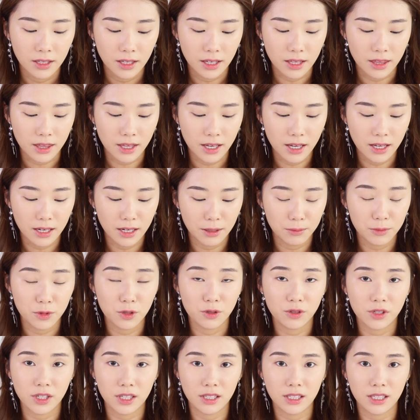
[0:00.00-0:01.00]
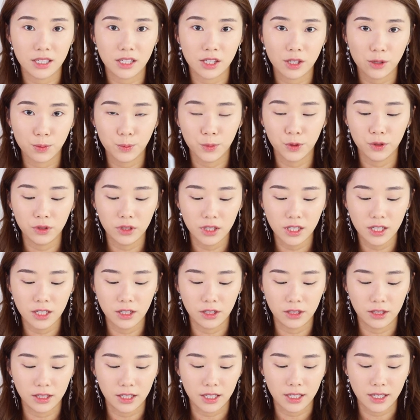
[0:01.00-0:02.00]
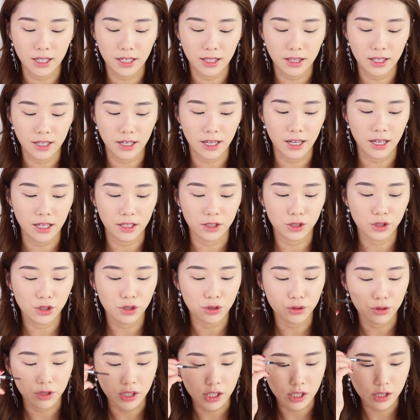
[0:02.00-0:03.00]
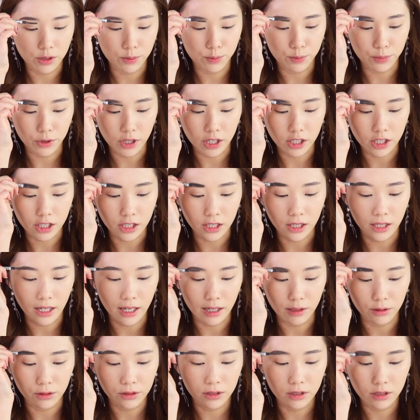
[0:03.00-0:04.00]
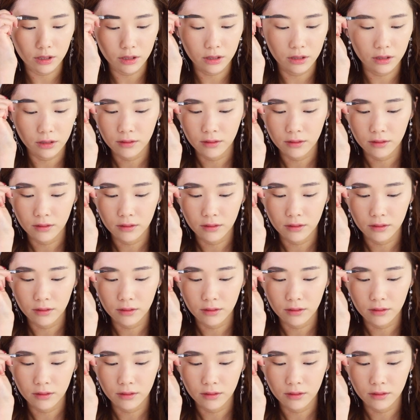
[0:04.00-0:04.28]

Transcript: And then I'm using the spoolie on the other end to just brush it out.